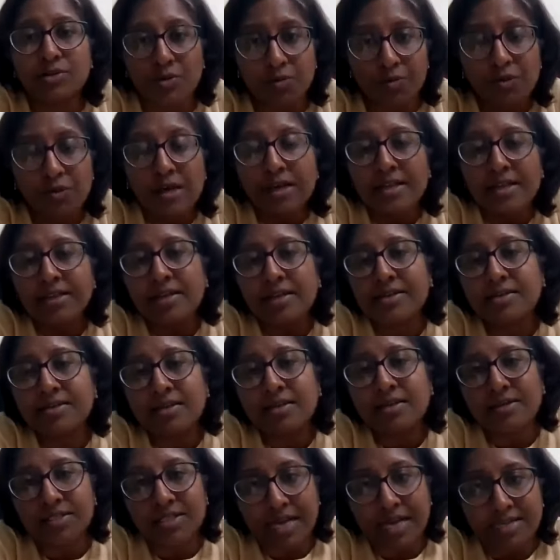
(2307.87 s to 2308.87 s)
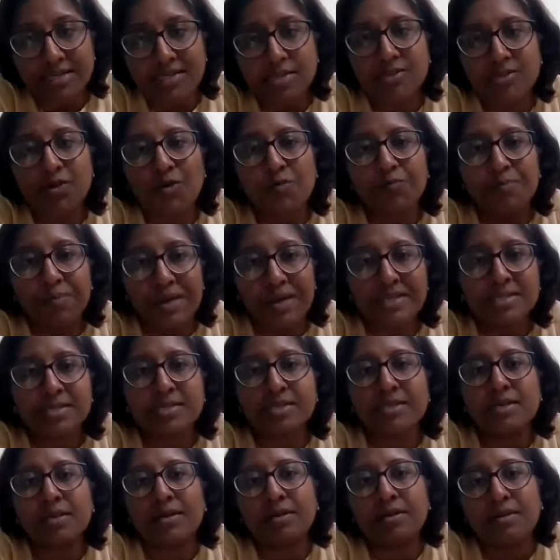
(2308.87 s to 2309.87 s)
So there is a chances of
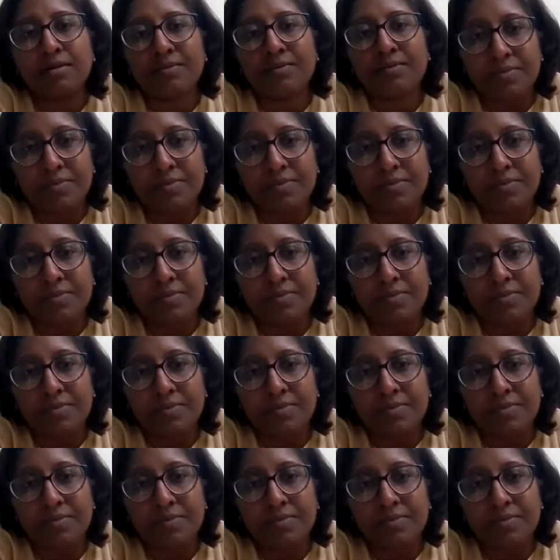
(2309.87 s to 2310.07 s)
mixed